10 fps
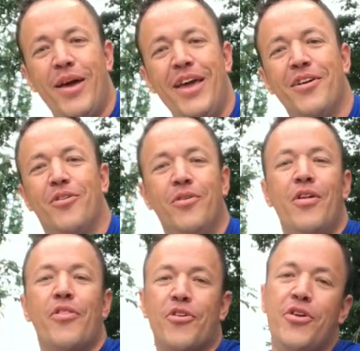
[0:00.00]
Engel
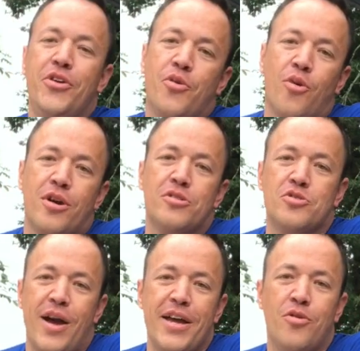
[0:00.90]
30 quart
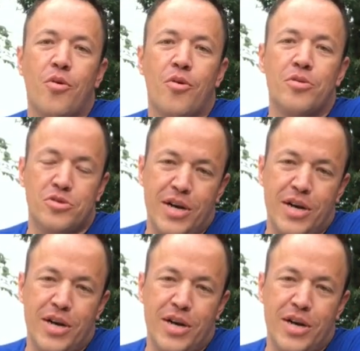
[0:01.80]
dry, core,